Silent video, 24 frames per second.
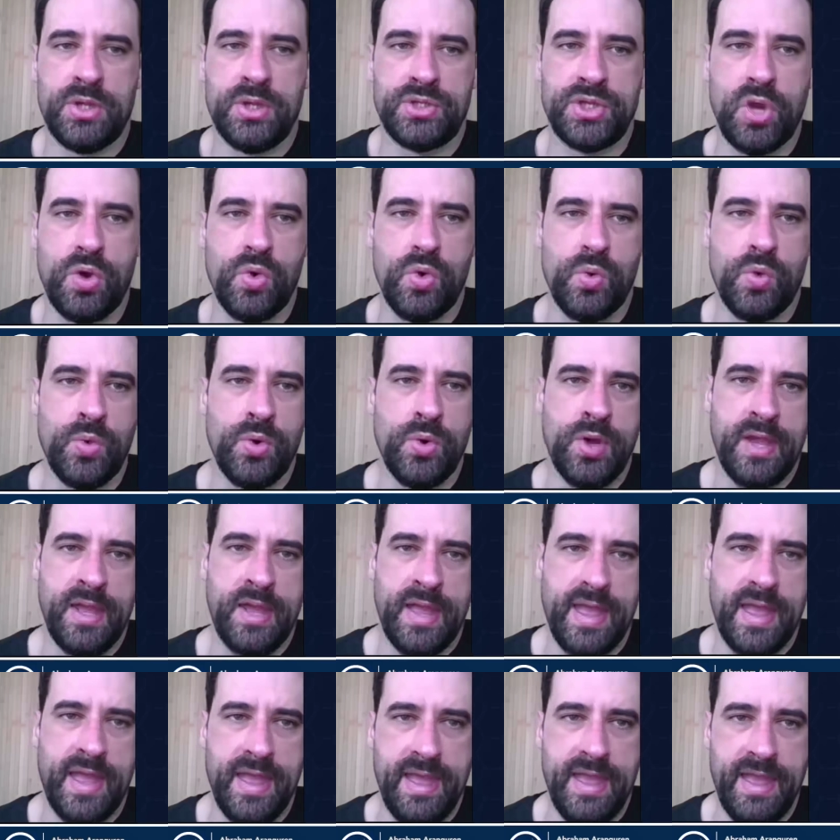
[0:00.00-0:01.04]
So
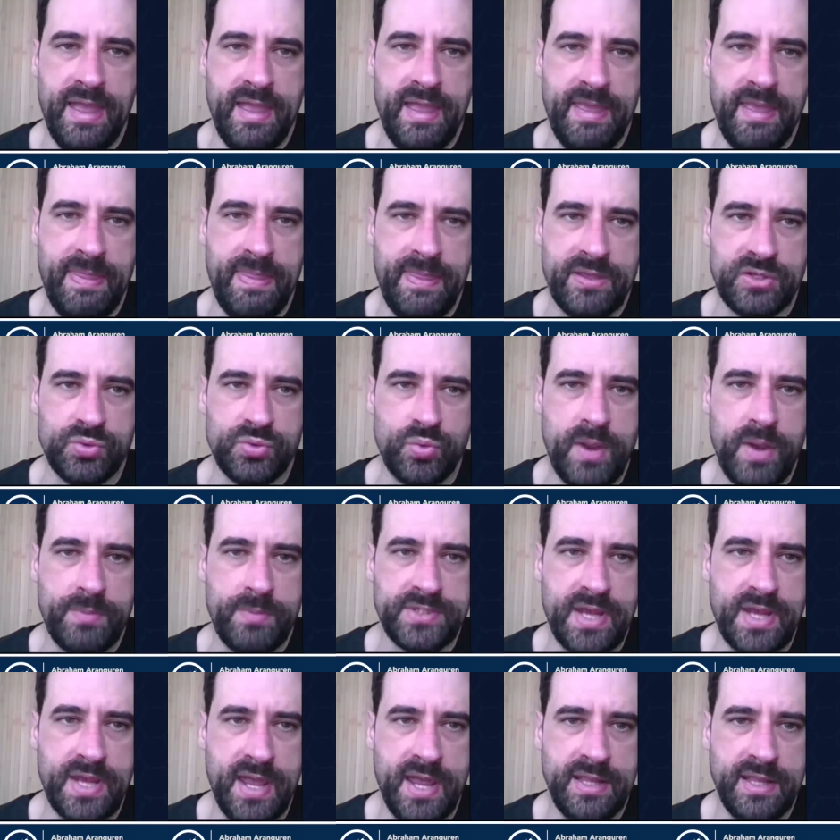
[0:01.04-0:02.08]
in this
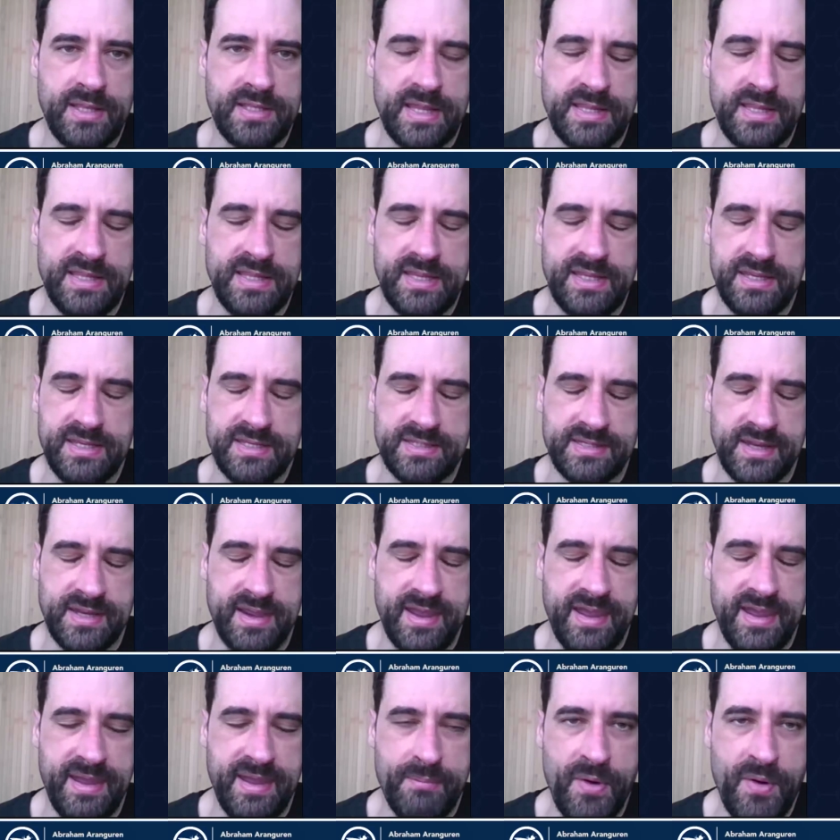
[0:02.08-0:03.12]
website, this
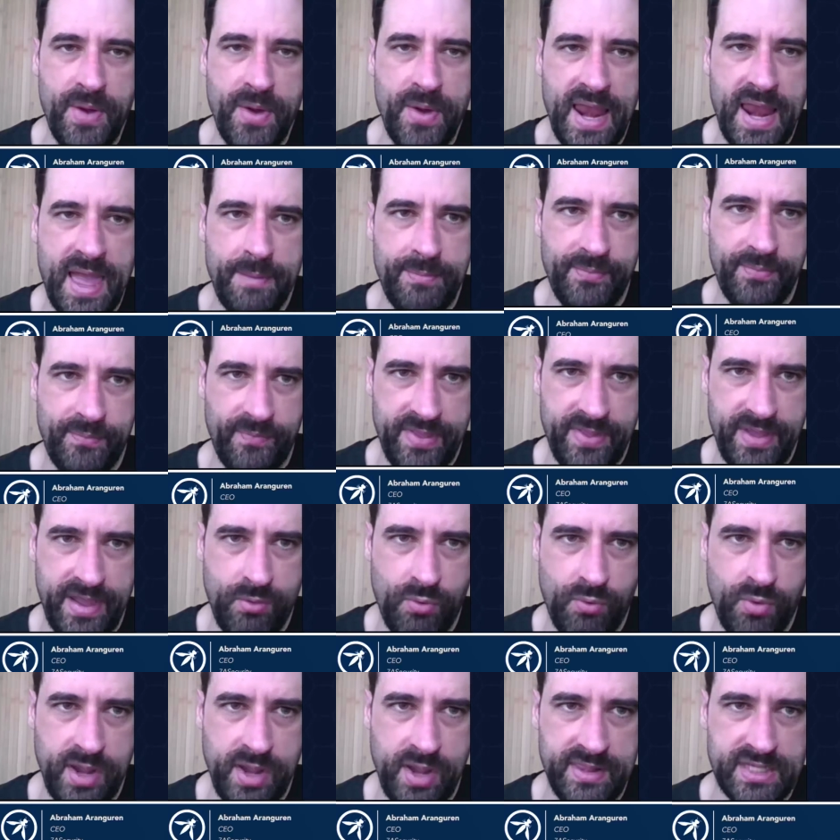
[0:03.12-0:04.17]
mobile app,
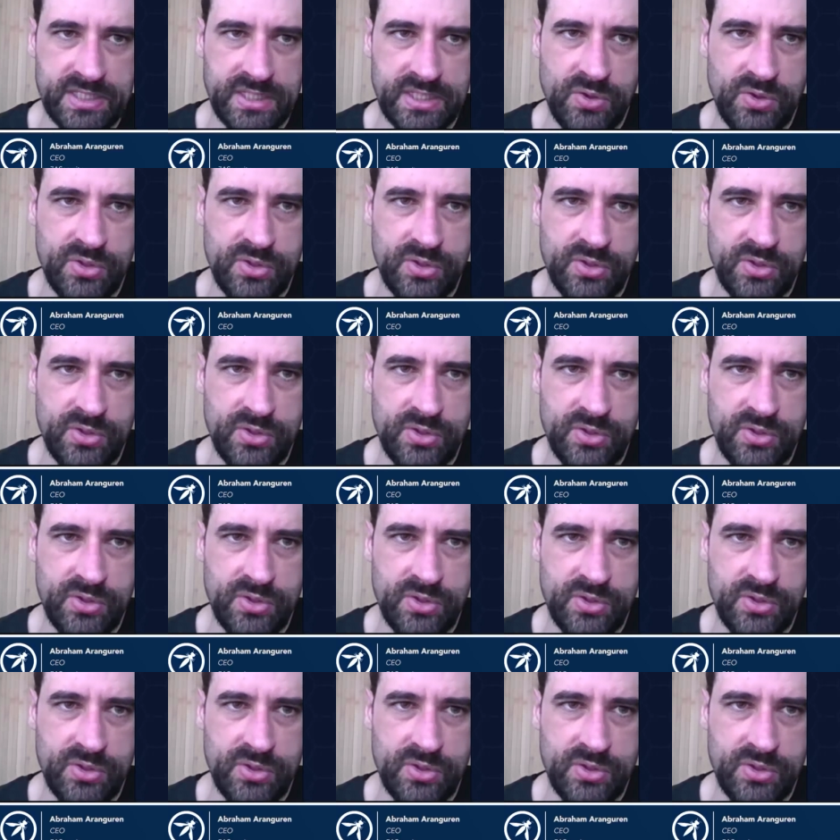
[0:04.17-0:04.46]
the way this